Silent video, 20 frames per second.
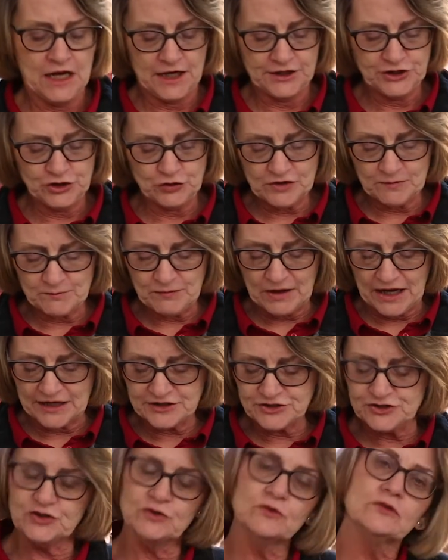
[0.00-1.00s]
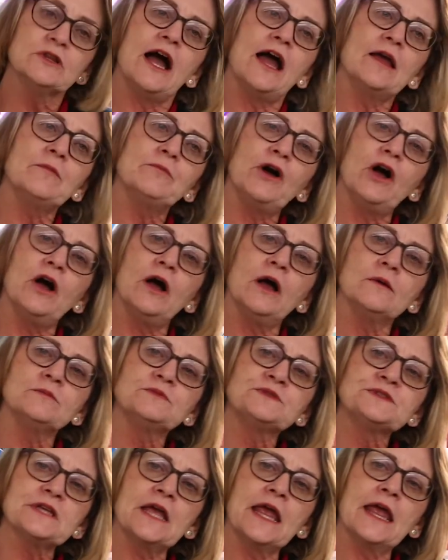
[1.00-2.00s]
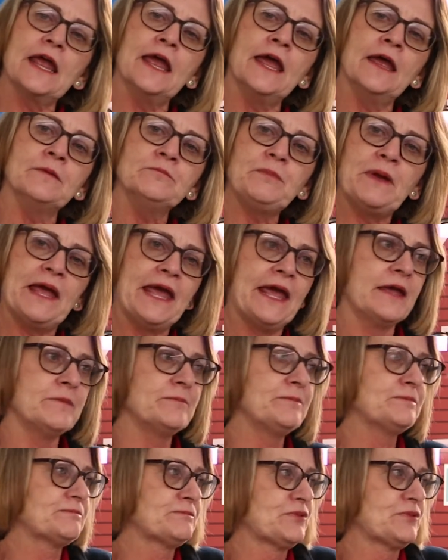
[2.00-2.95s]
You can buy 2 light bulbs and pay